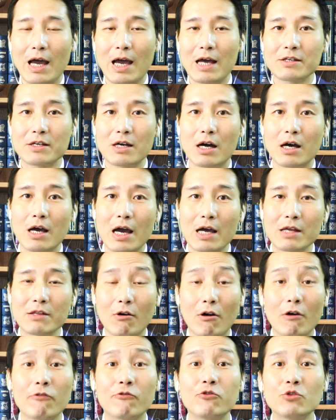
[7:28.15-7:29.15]
as
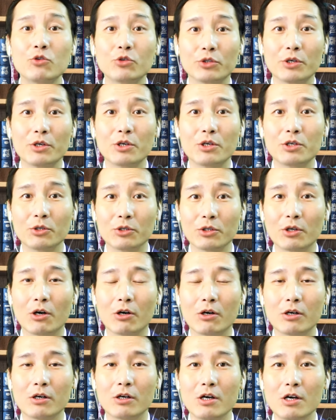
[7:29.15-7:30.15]
our food, you
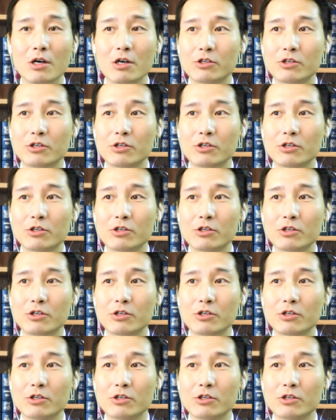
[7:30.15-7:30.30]
know.